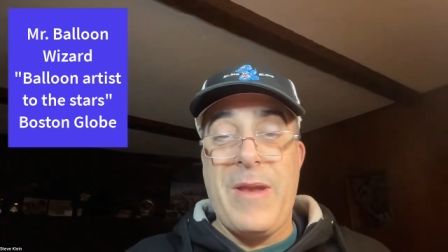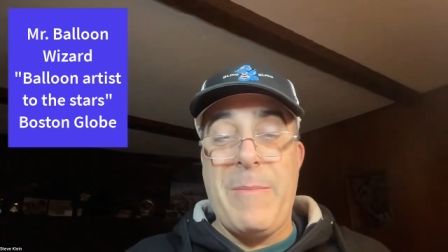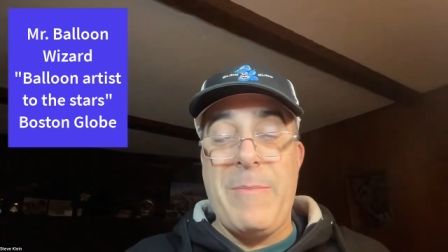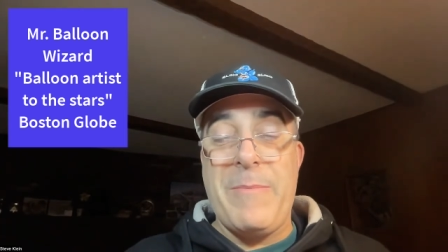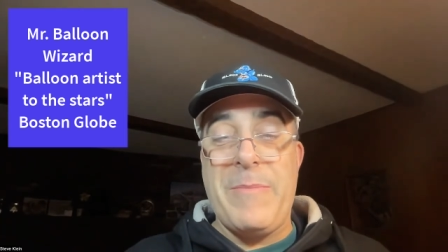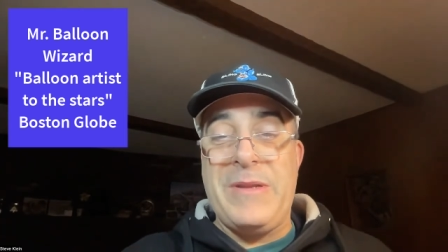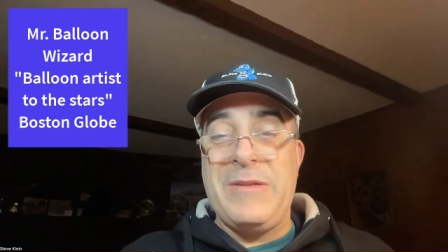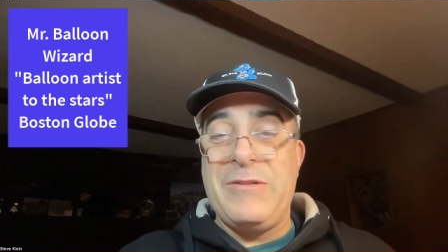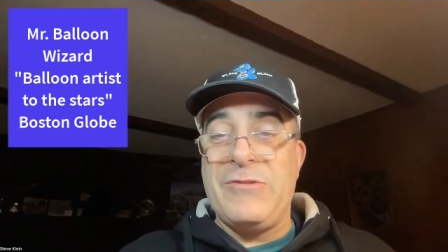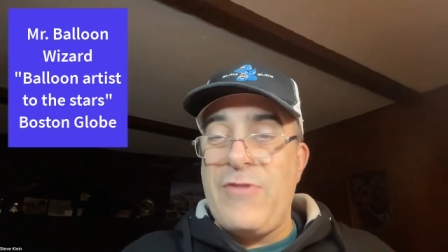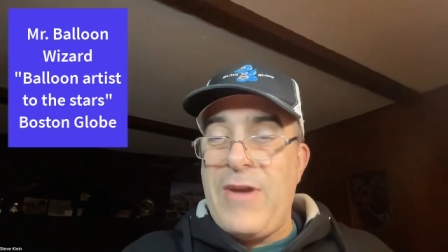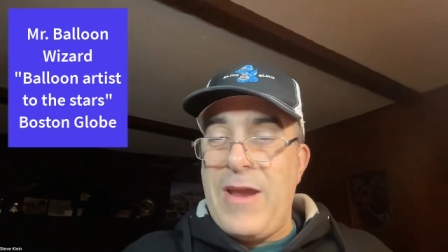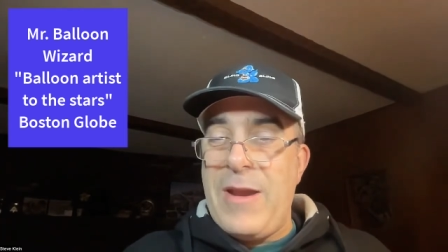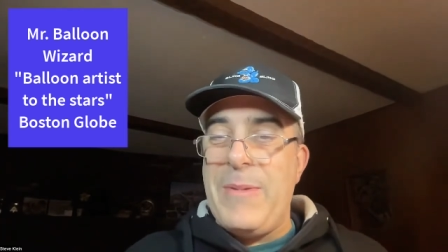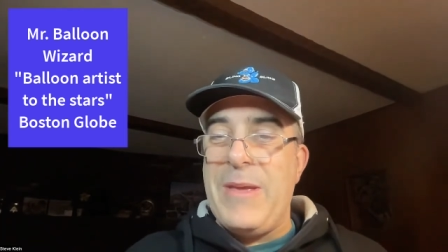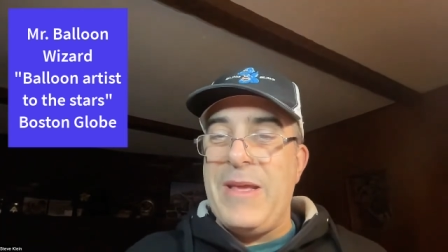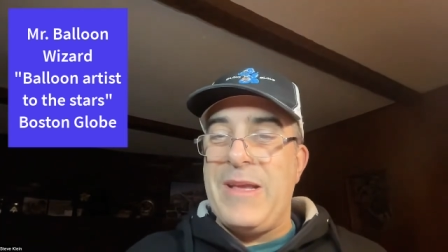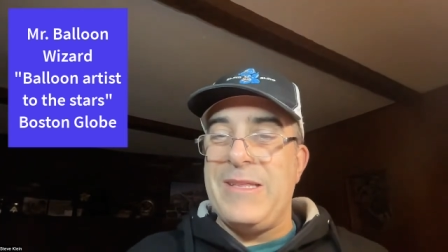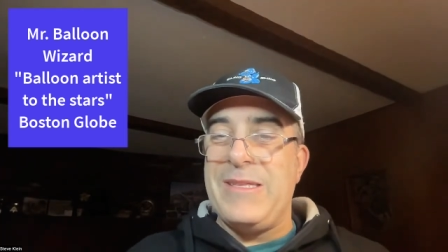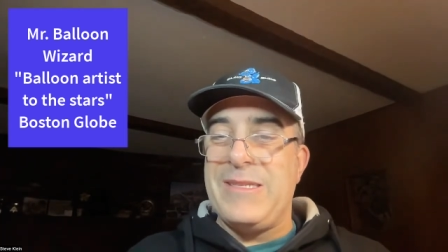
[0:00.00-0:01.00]
I've been trying to
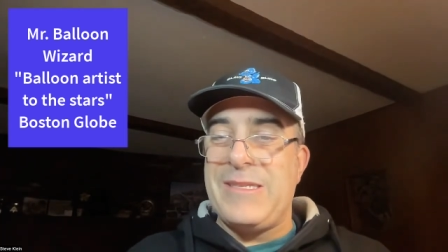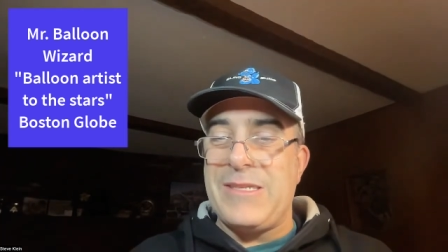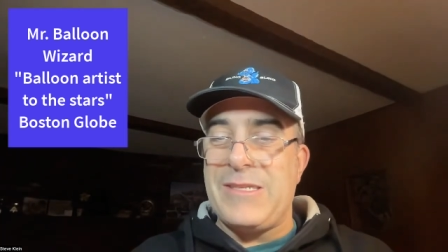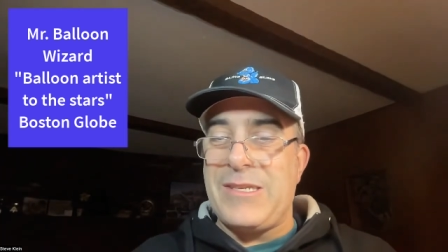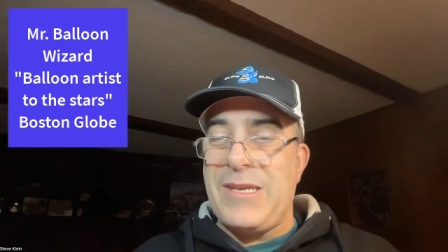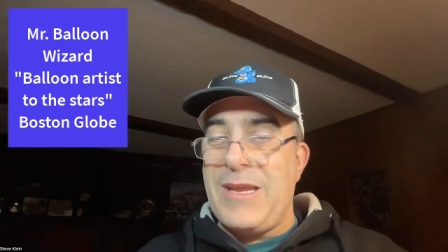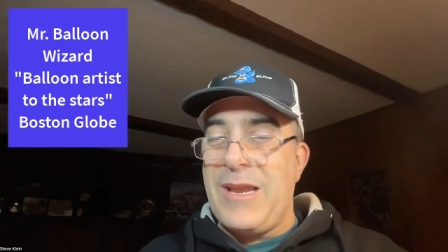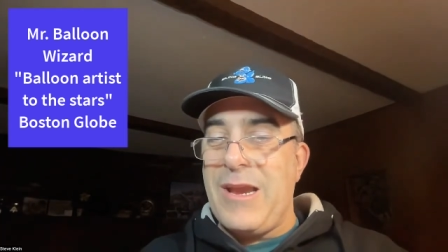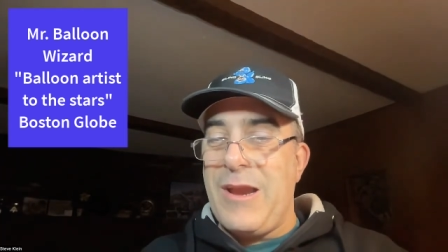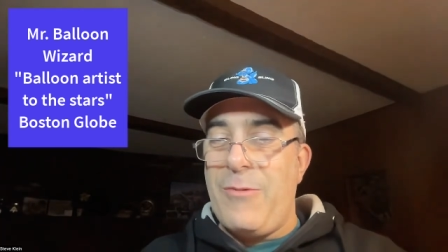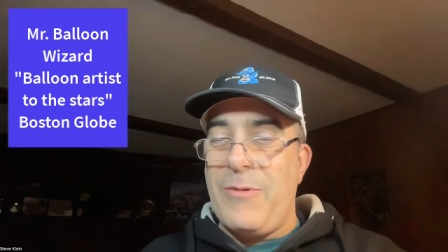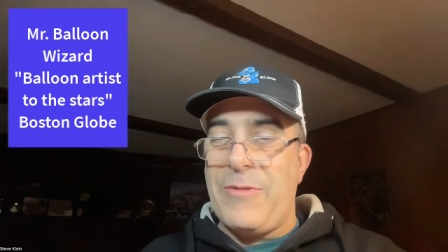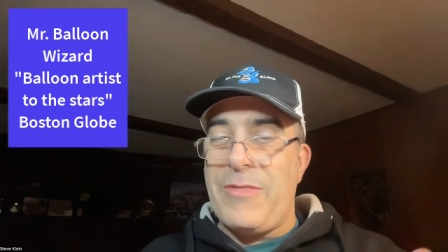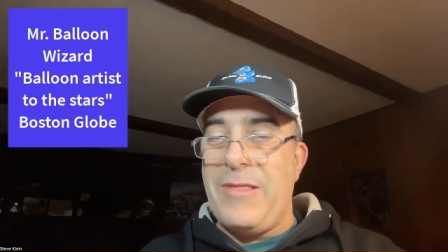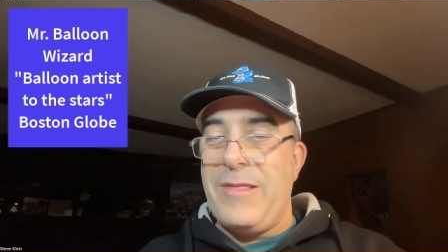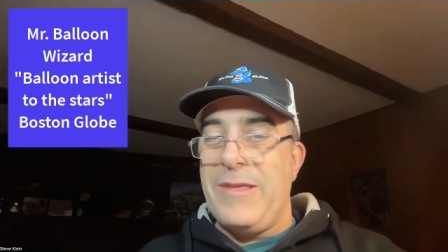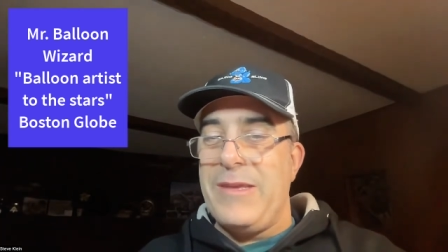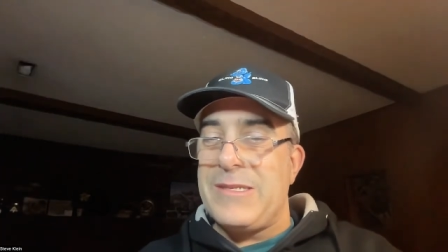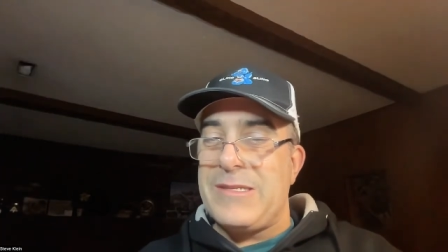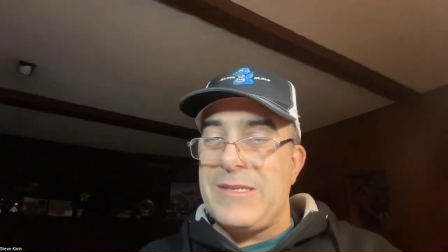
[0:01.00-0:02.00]
be consistent here with at
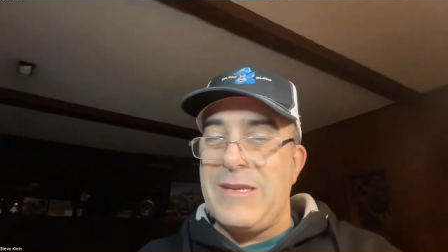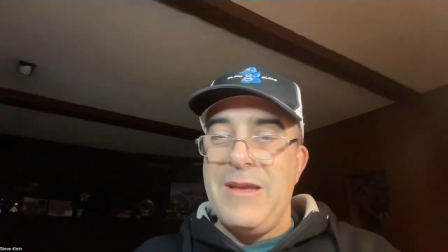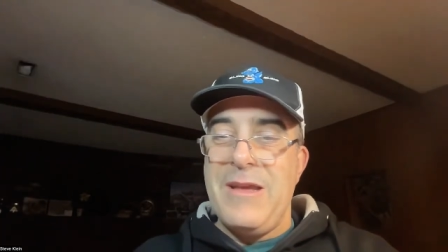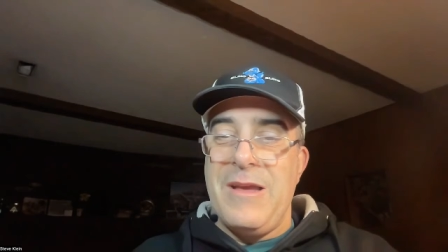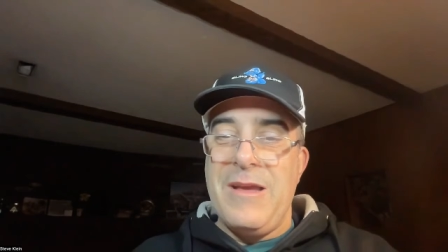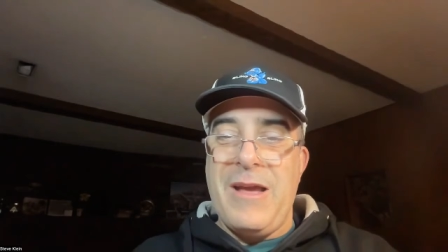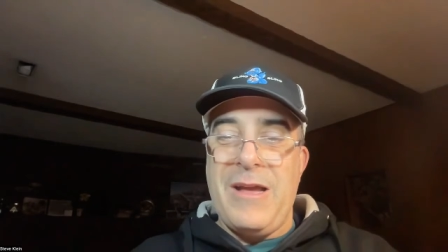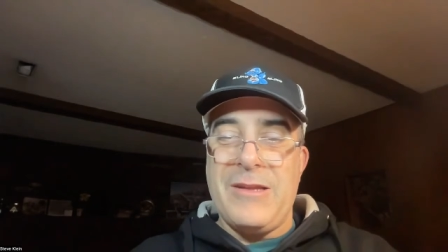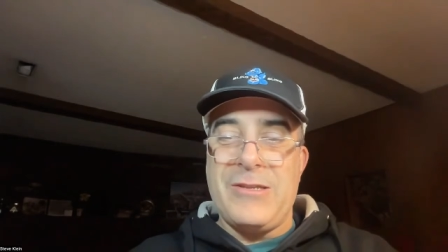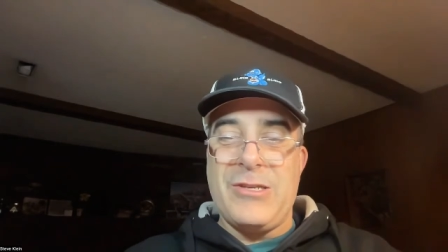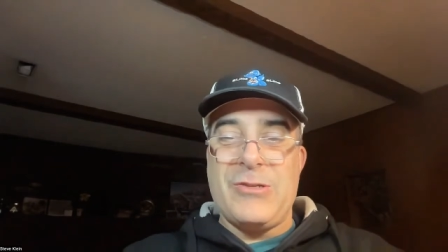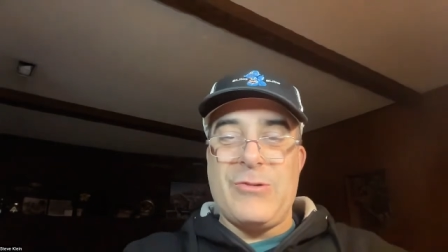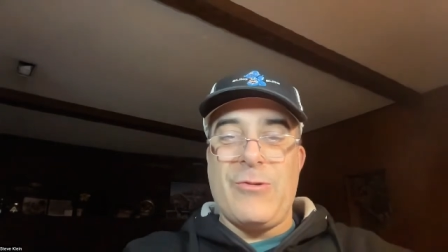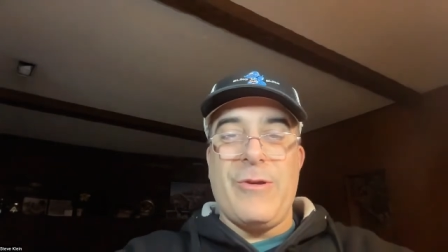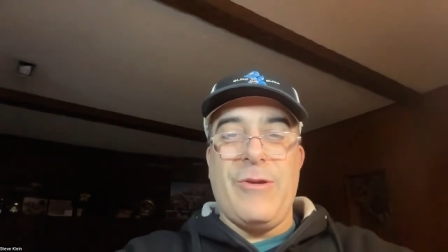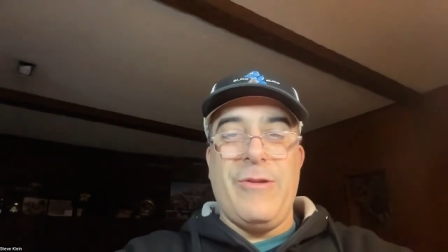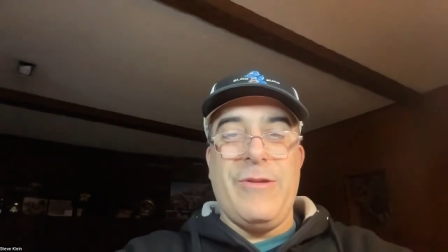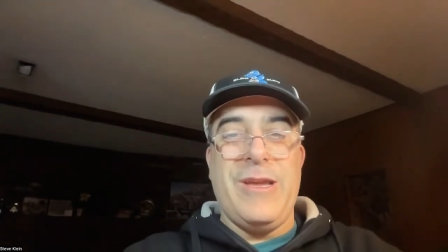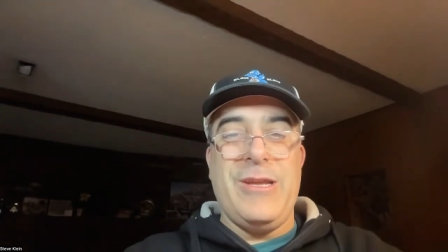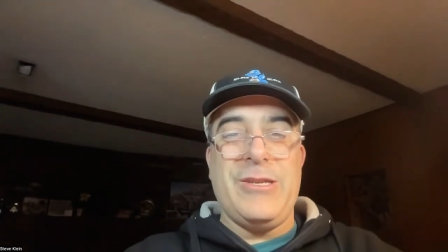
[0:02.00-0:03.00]
least a
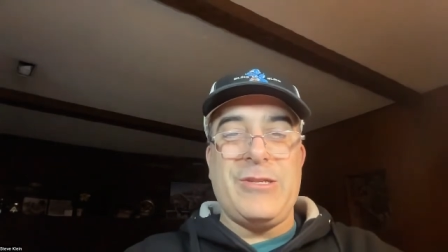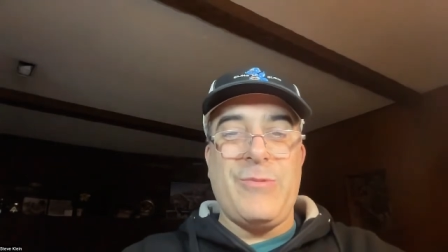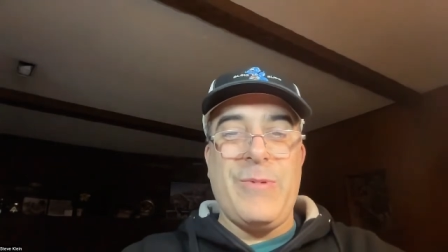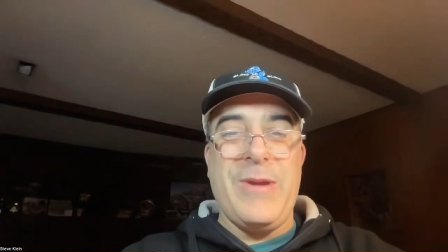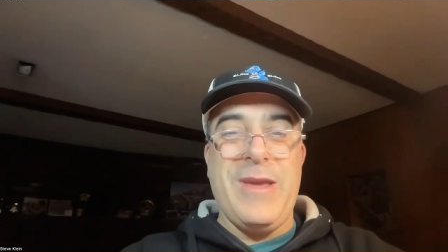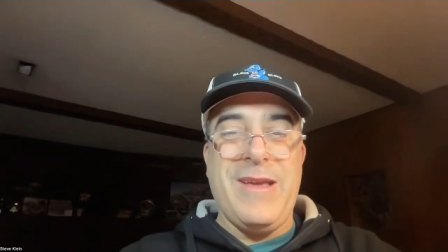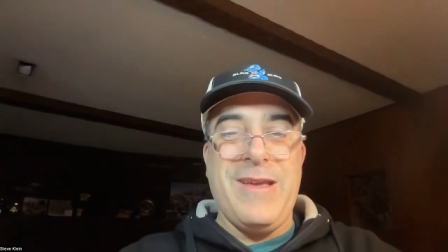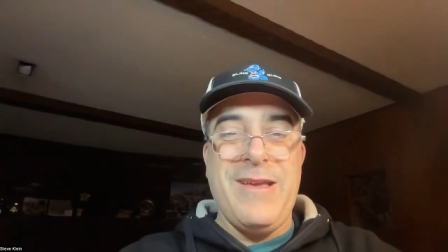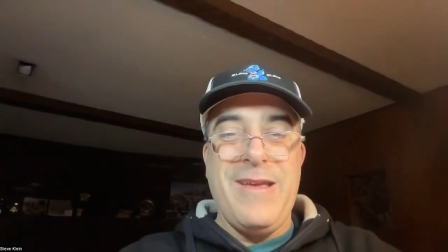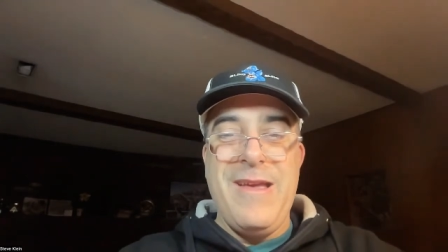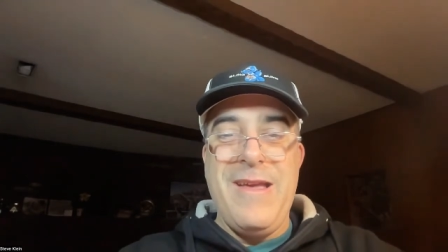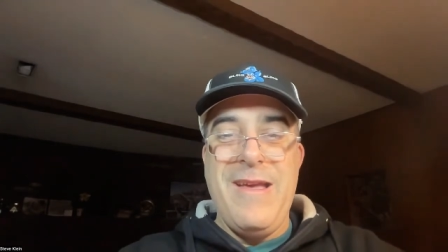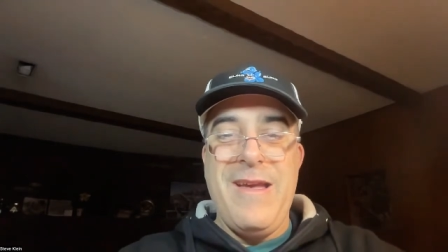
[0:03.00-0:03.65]
tutorial each week.